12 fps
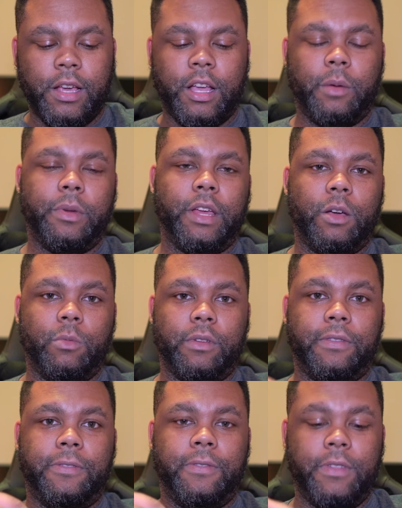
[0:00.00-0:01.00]
coming out
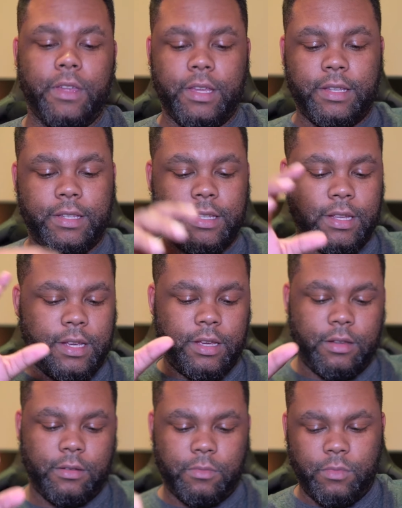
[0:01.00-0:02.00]
with this
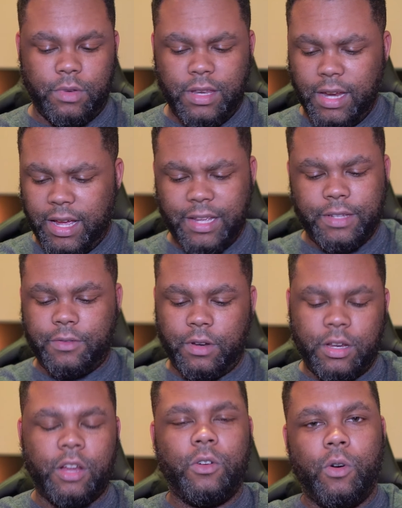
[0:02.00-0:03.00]
nice,
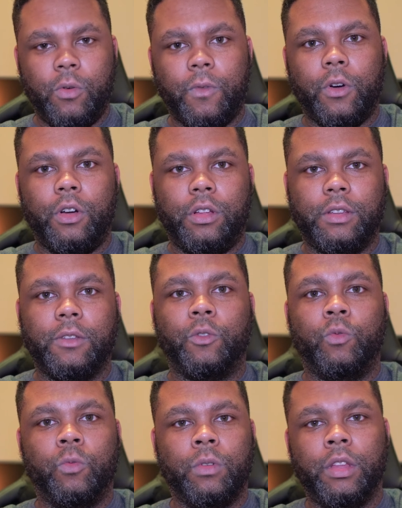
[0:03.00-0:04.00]
overall
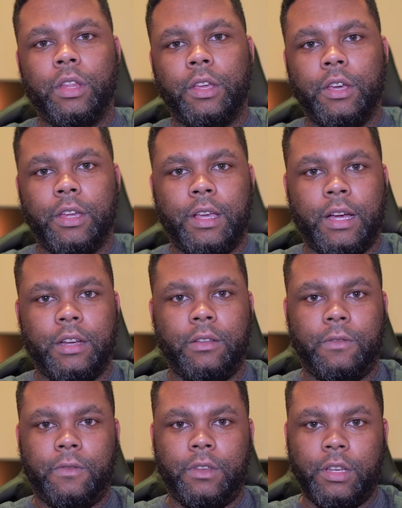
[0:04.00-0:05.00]
really good kind
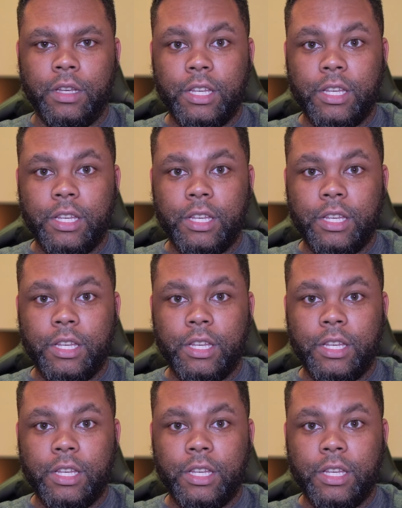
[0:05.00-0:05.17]
of